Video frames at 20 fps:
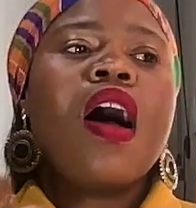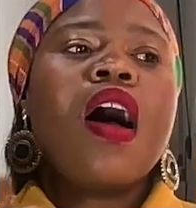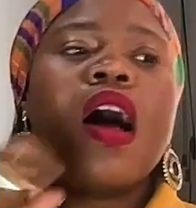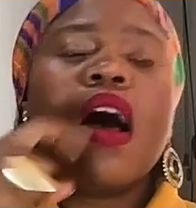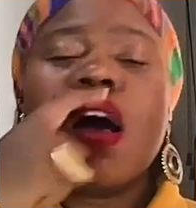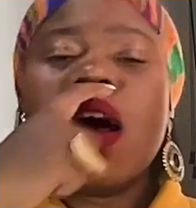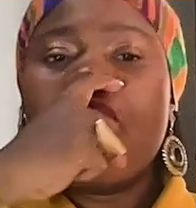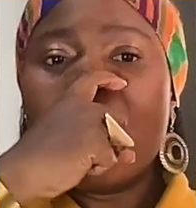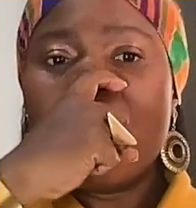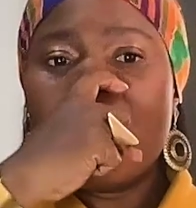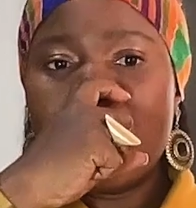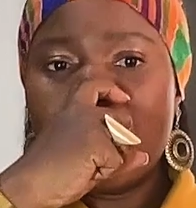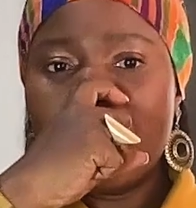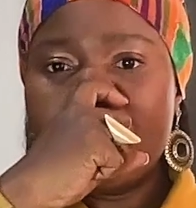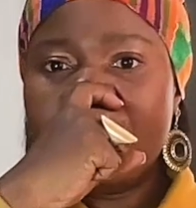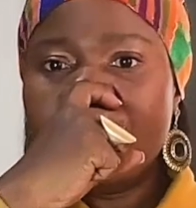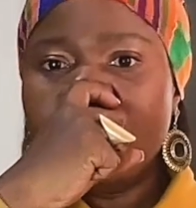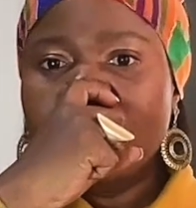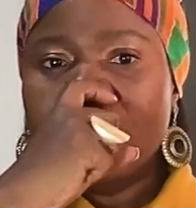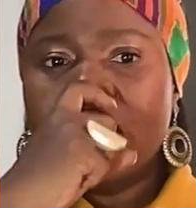Uh,
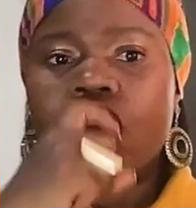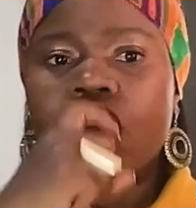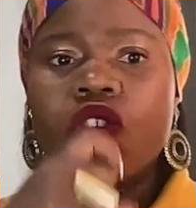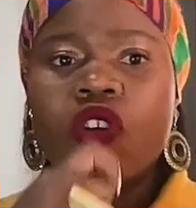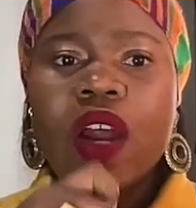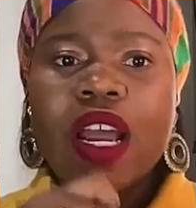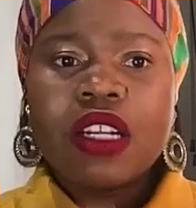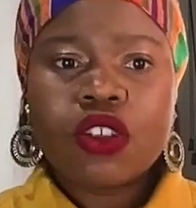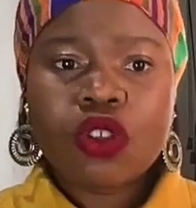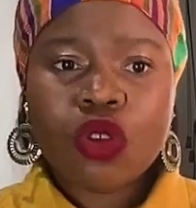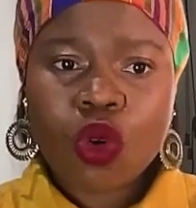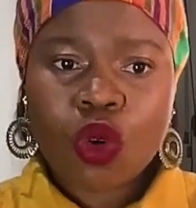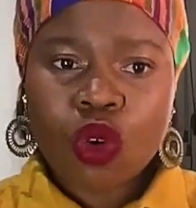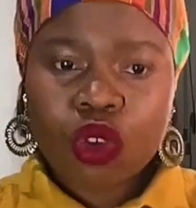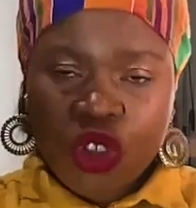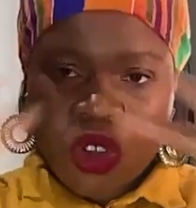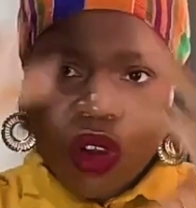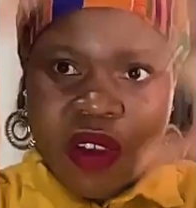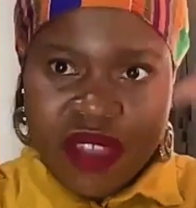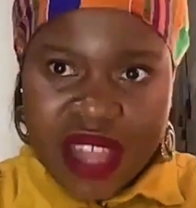right. So
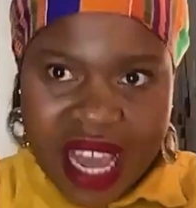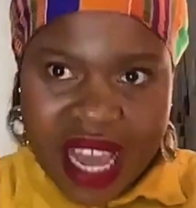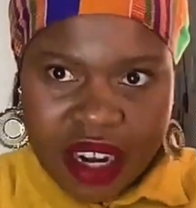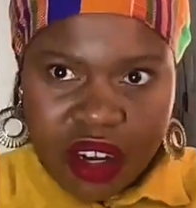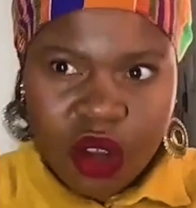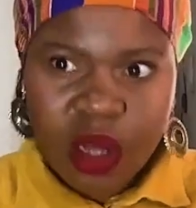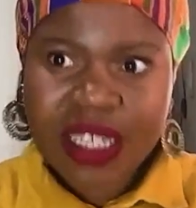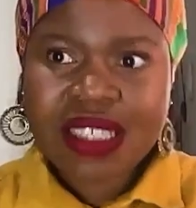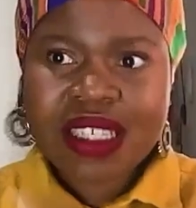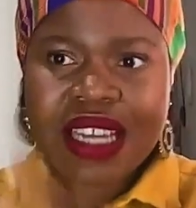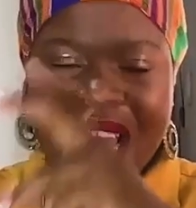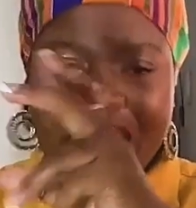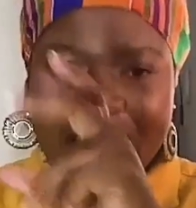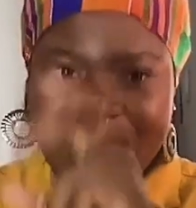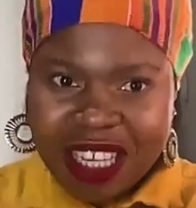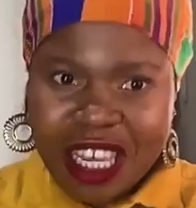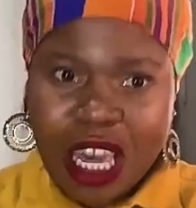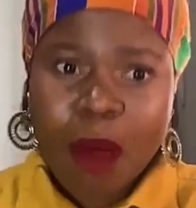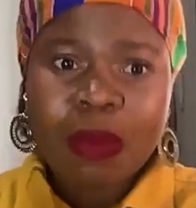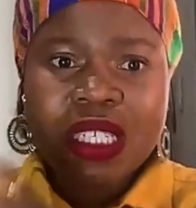I've had an
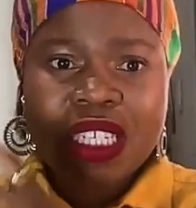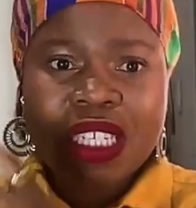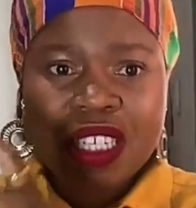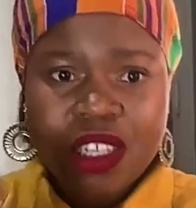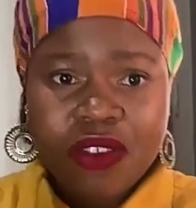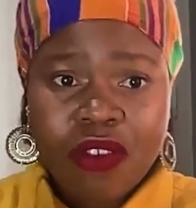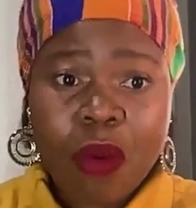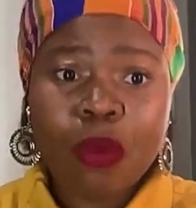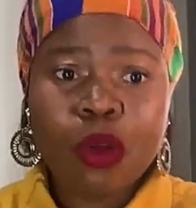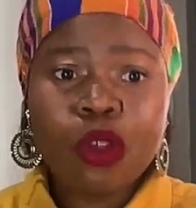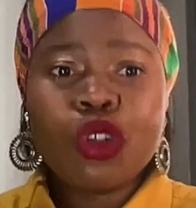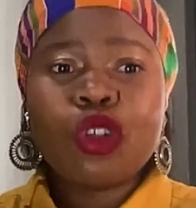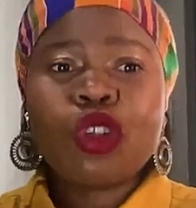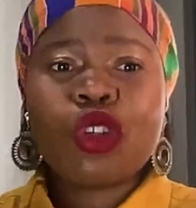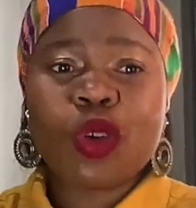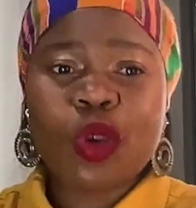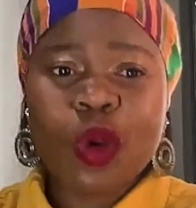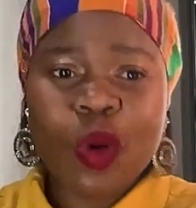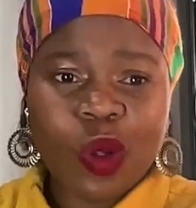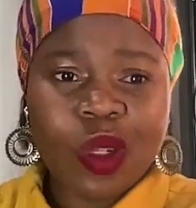entire capitalist
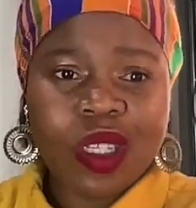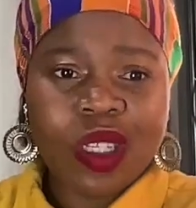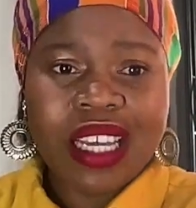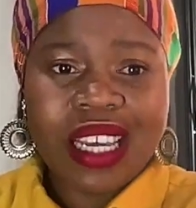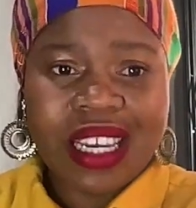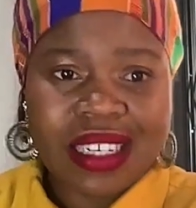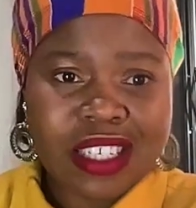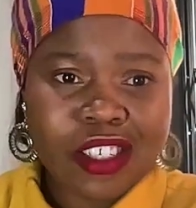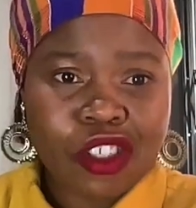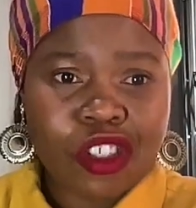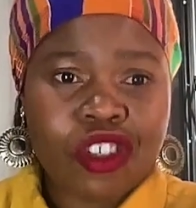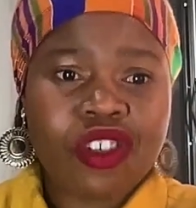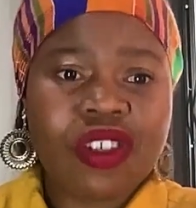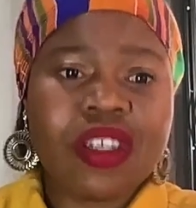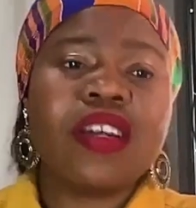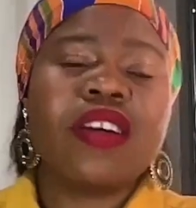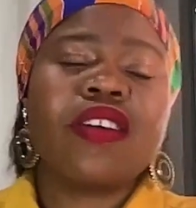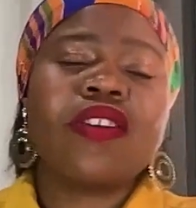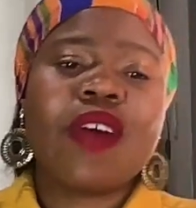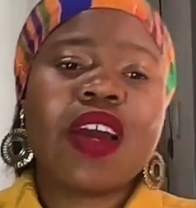pharmaceutical
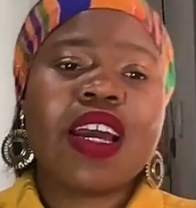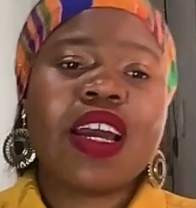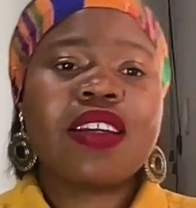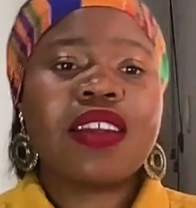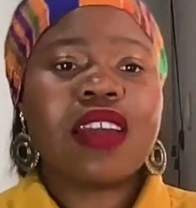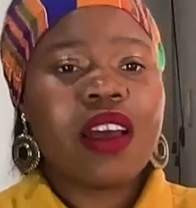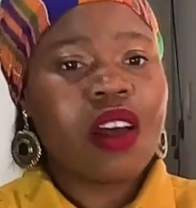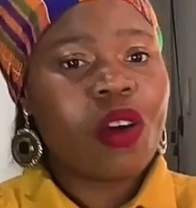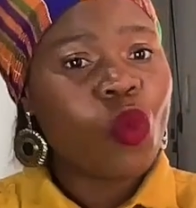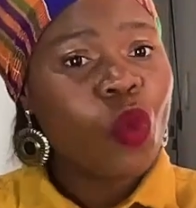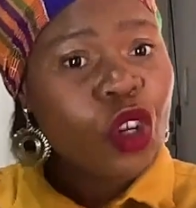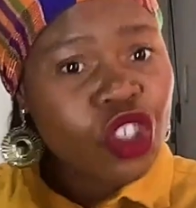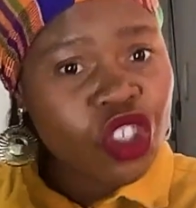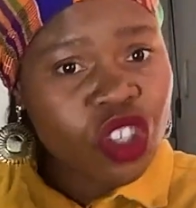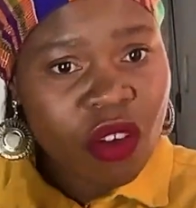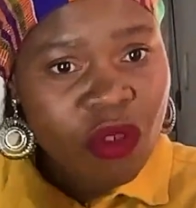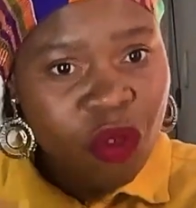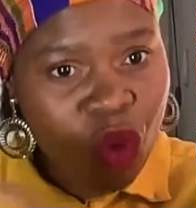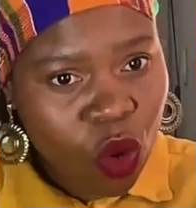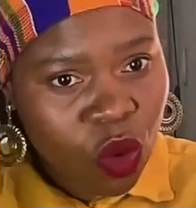industry, right? Which,
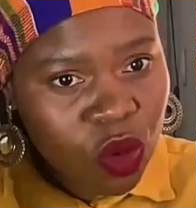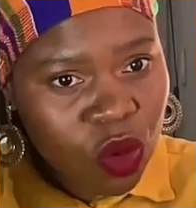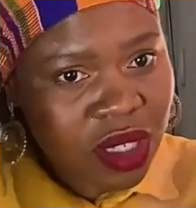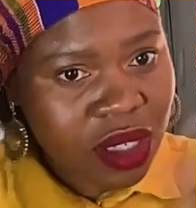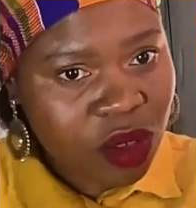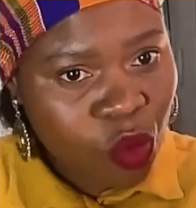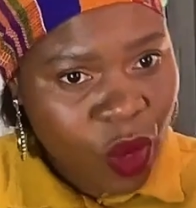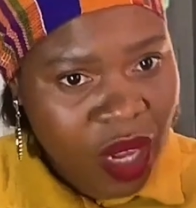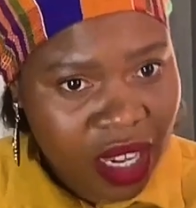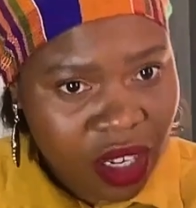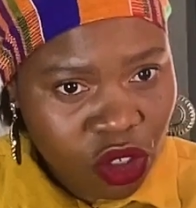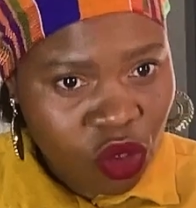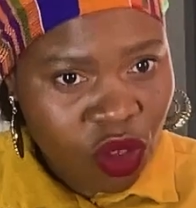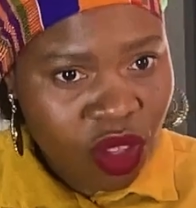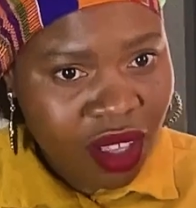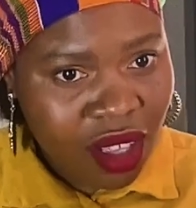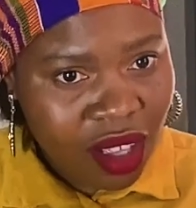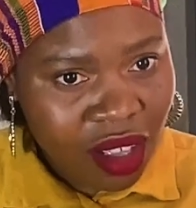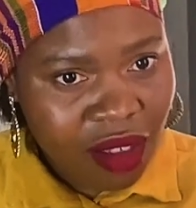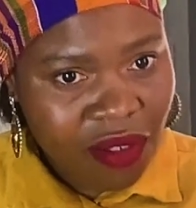of course, where do
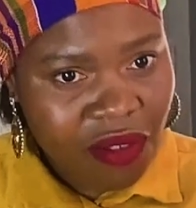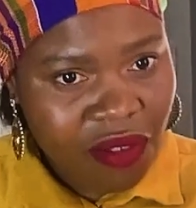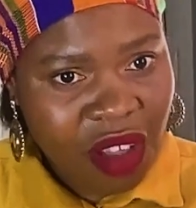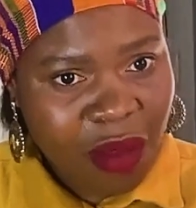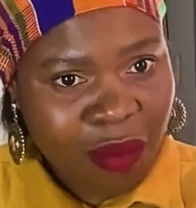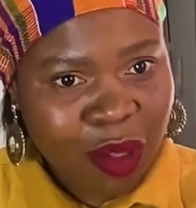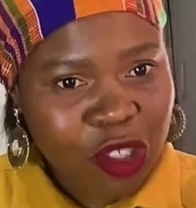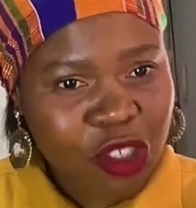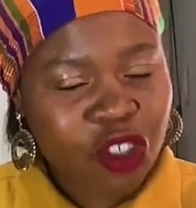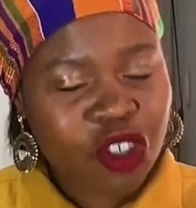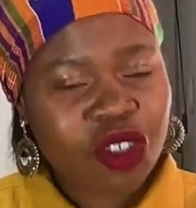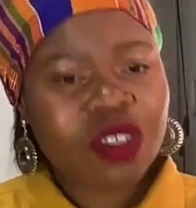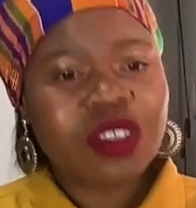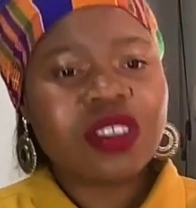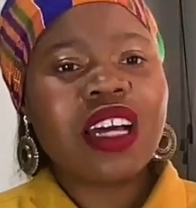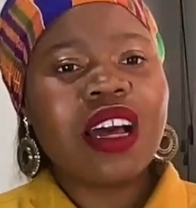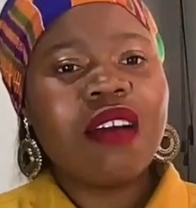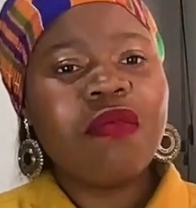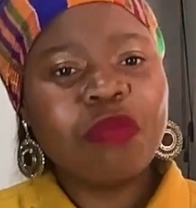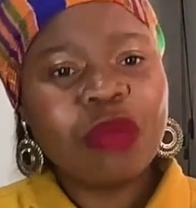the pharmaceutical
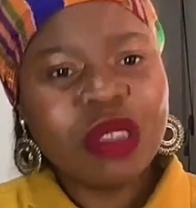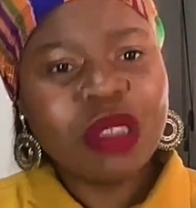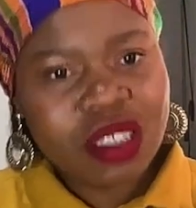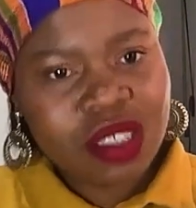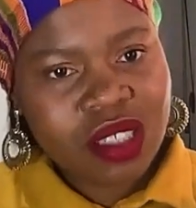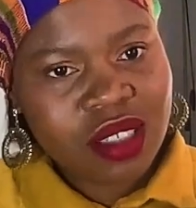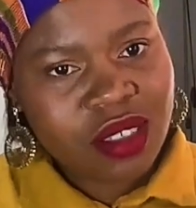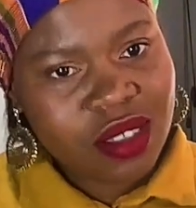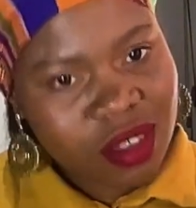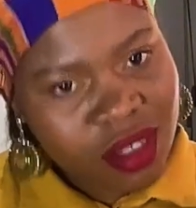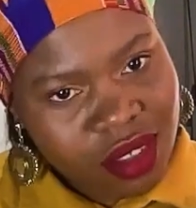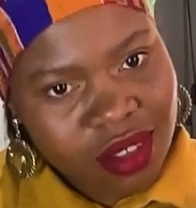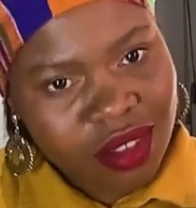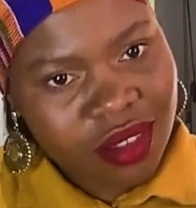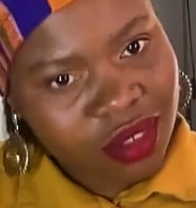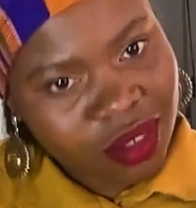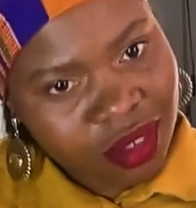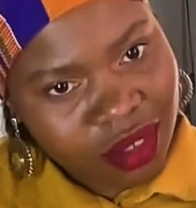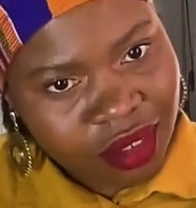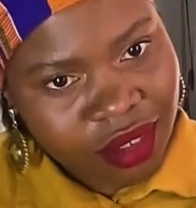companies
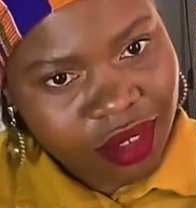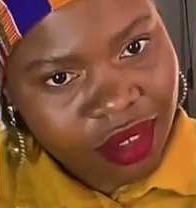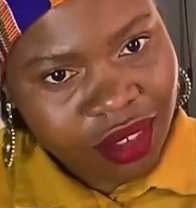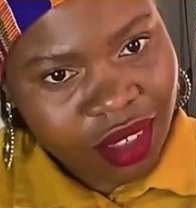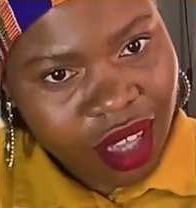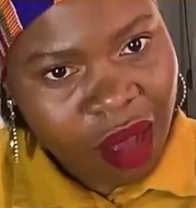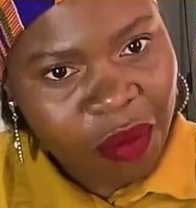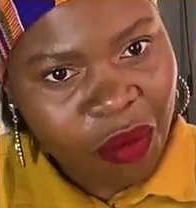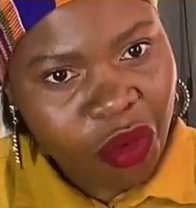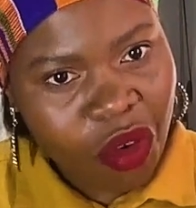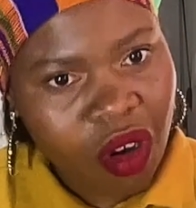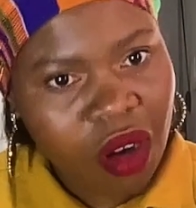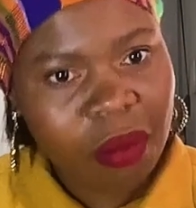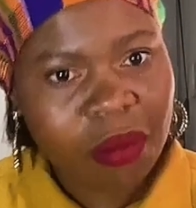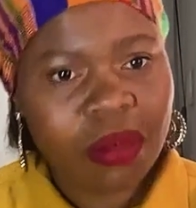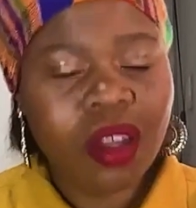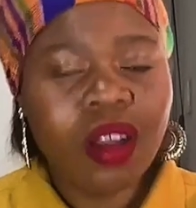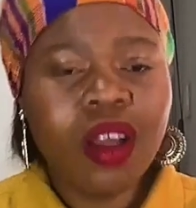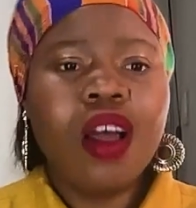come from?